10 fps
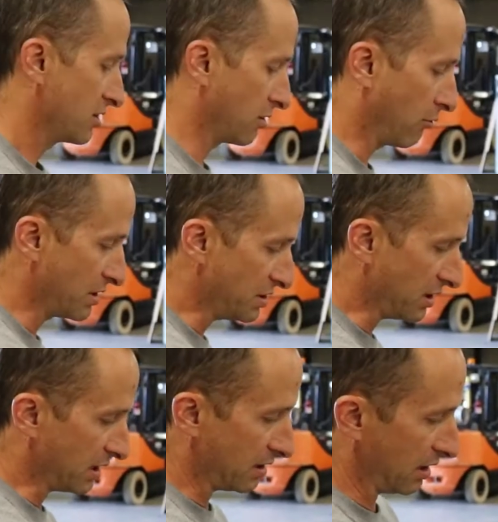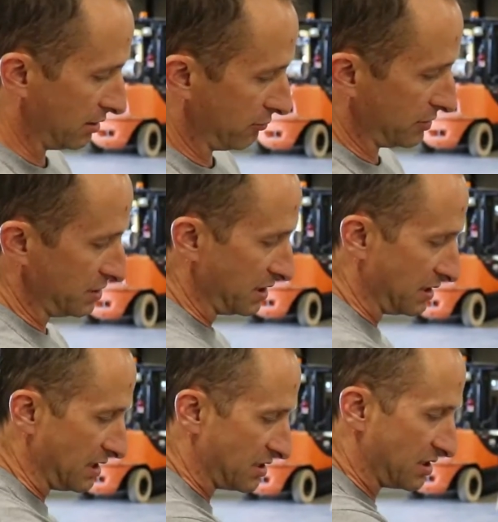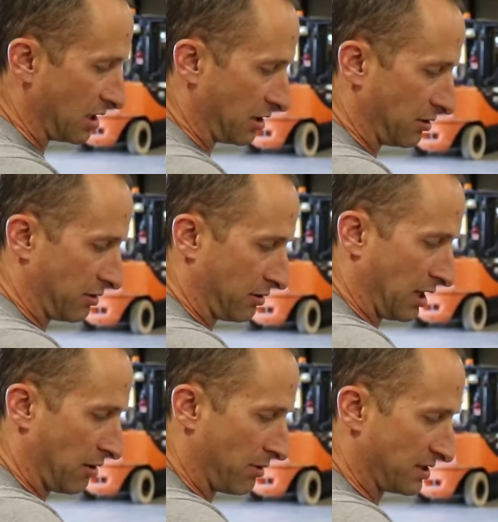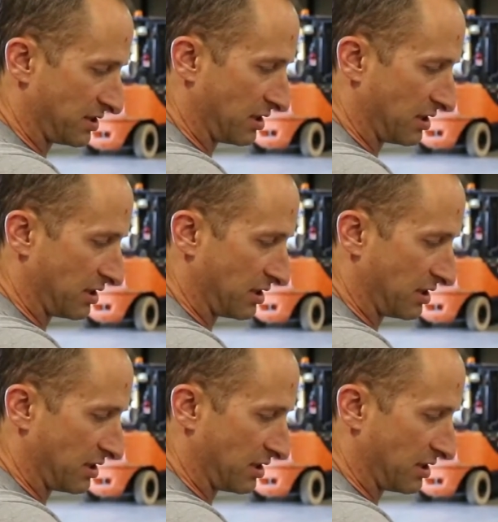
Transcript: So once you get these snug, you kind of want to